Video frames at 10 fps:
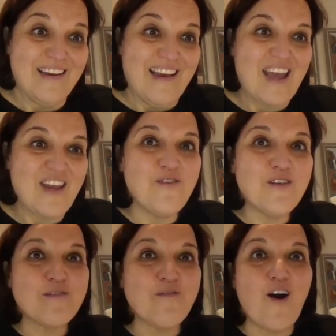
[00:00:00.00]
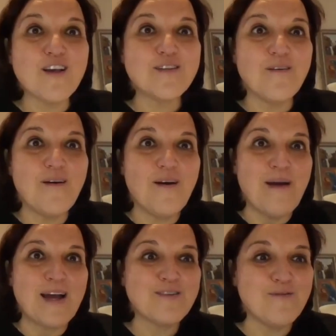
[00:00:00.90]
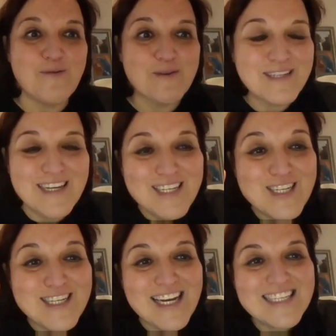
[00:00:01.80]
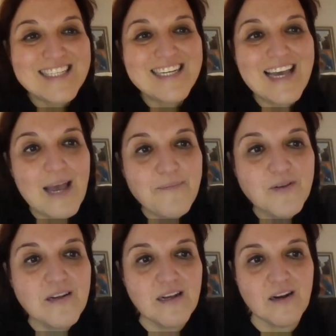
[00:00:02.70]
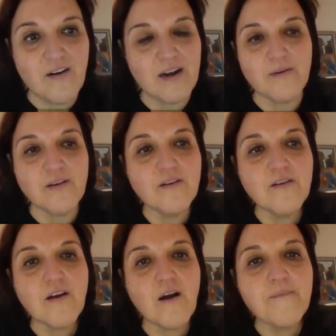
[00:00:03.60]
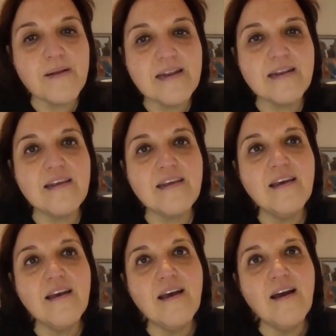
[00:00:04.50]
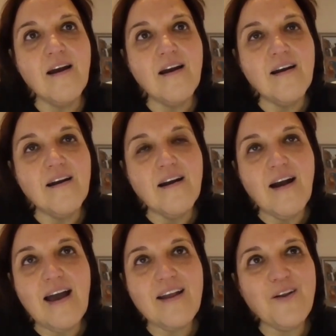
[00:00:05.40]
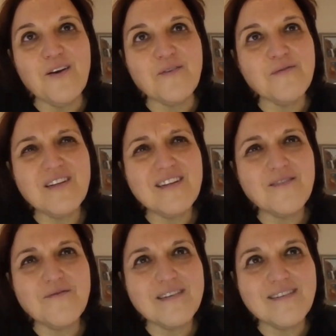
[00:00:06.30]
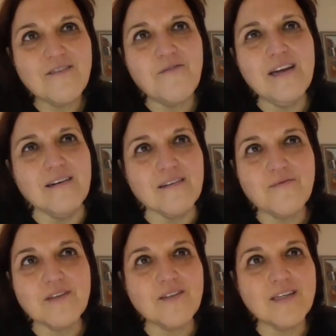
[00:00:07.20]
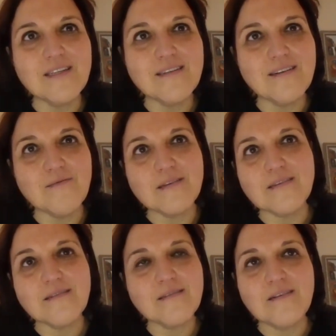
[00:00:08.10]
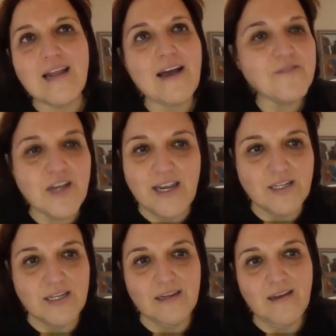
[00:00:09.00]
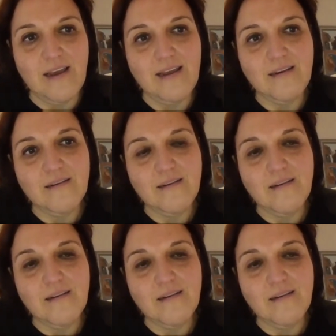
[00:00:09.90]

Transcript: and you're in this vast amount of water, and it's just absolutely incredible. You, you're completely, I don't know, it was it was just surreal. It was just, it was life changing. And